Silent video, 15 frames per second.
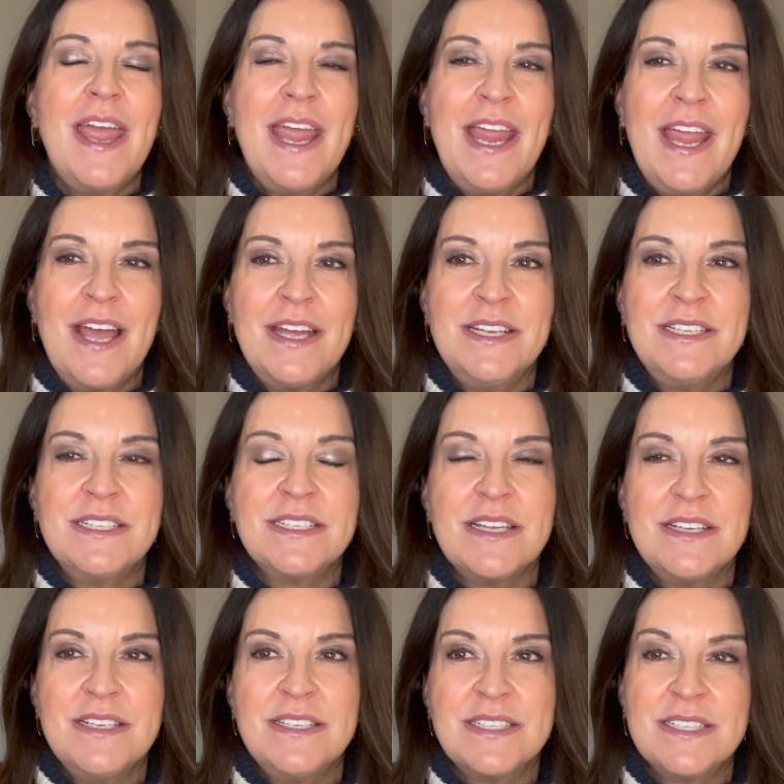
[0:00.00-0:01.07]
And
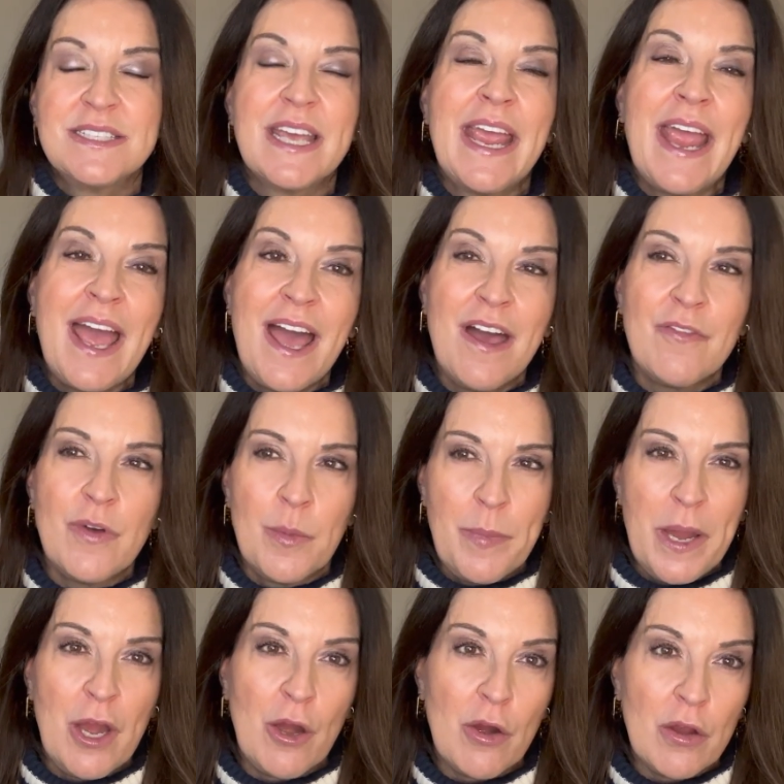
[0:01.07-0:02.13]
since I have a
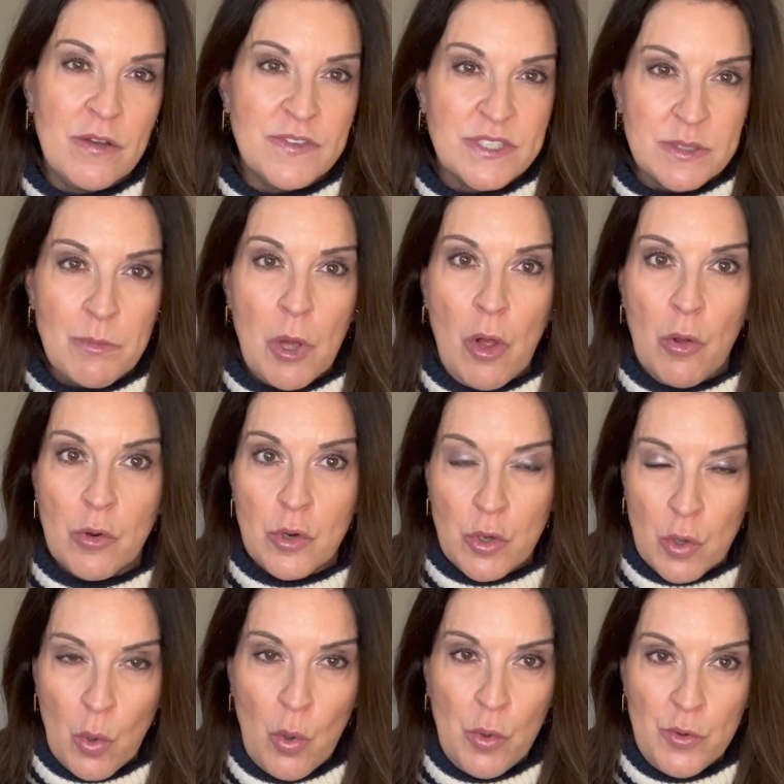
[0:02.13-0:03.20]
pair of small
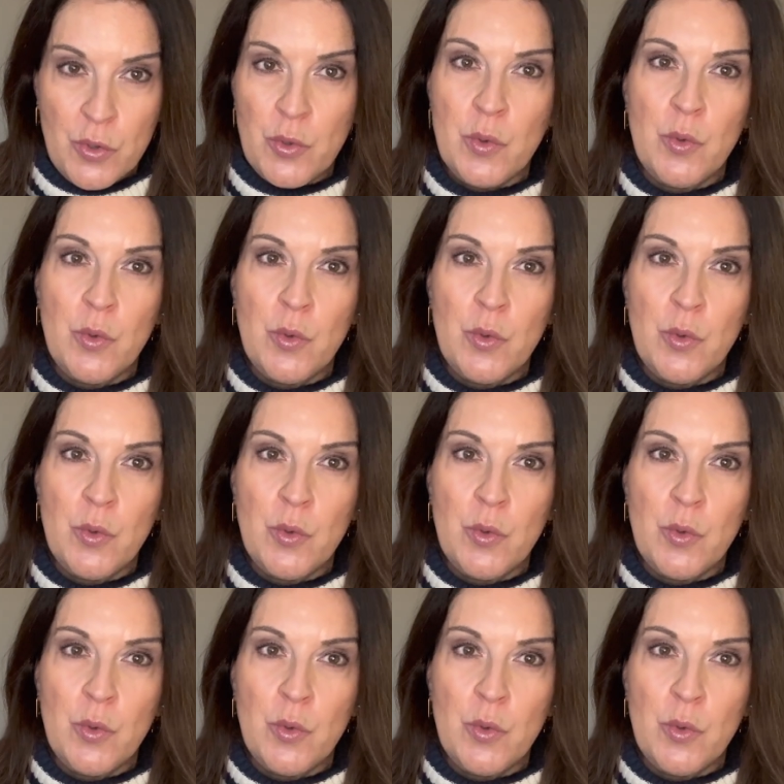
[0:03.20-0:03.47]
gold